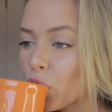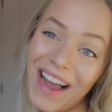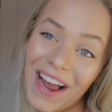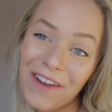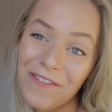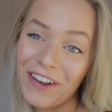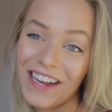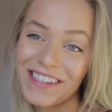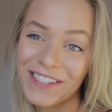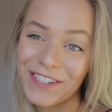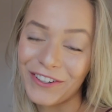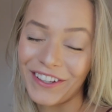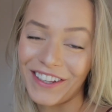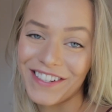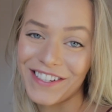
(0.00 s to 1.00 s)
I hope you guys
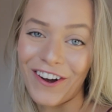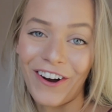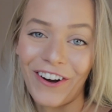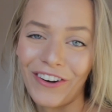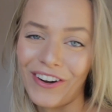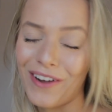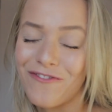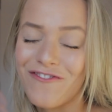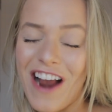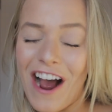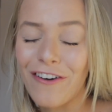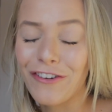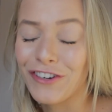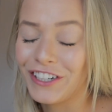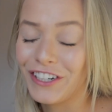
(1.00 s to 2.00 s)
enjoyed this haul. I'm
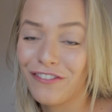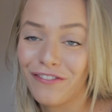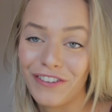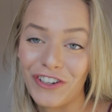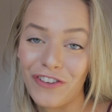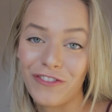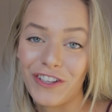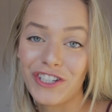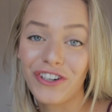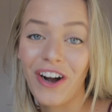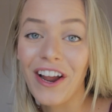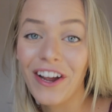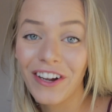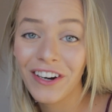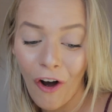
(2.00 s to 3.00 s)
now going to film the
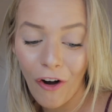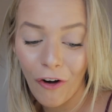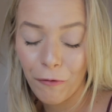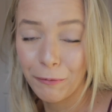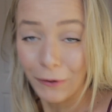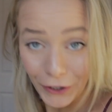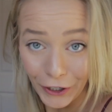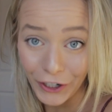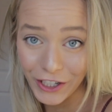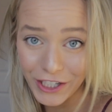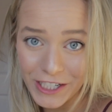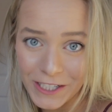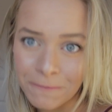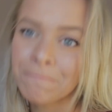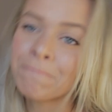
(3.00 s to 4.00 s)
try-on haul
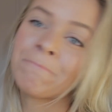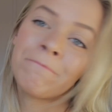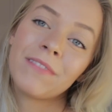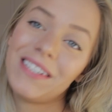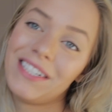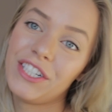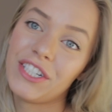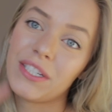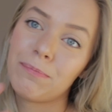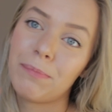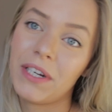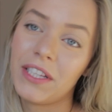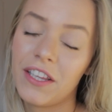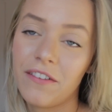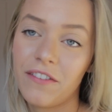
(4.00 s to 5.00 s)
part and just
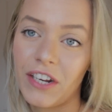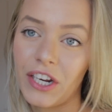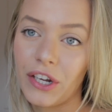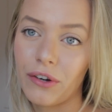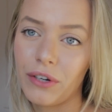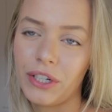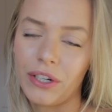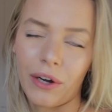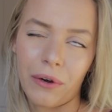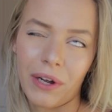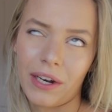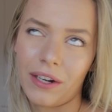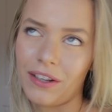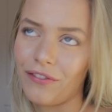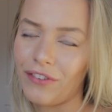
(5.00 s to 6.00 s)
put the video, you know,
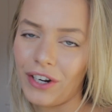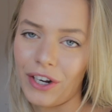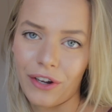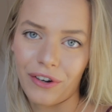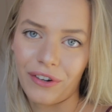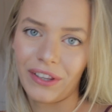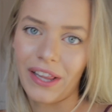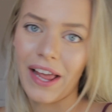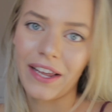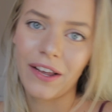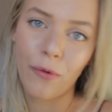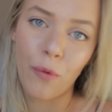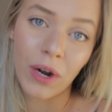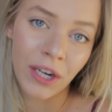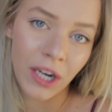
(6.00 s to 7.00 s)
edit the video
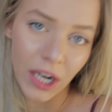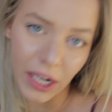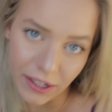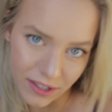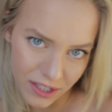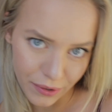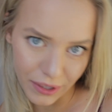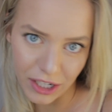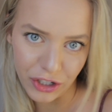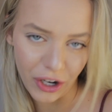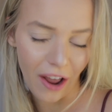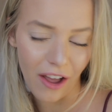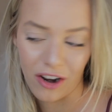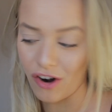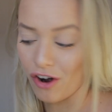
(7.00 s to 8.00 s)
like one does with a
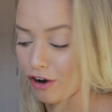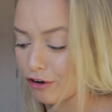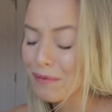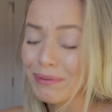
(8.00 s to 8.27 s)
try-on haul.